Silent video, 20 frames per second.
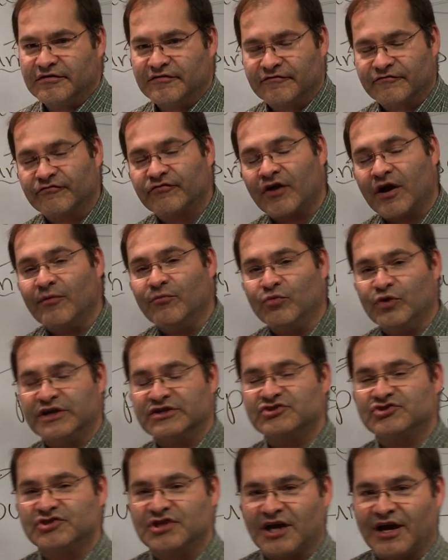from
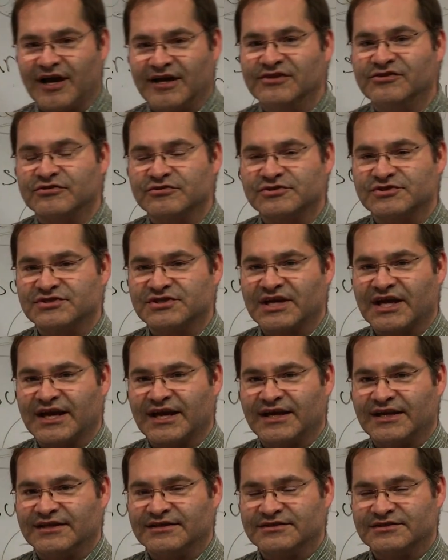which to
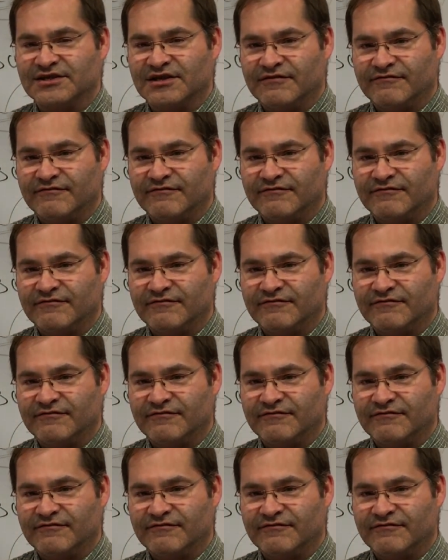understand